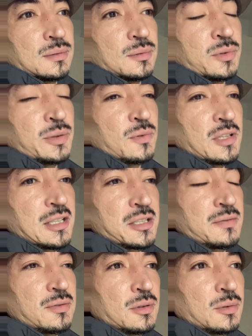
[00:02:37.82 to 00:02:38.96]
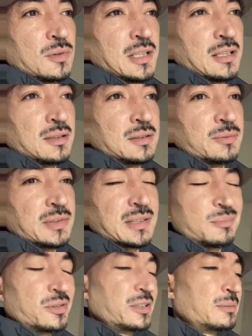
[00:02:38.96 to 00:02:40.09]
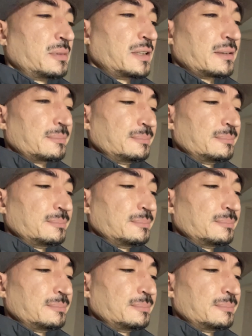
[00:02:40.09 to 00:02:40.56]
we watched for a while and then we said, bring her back.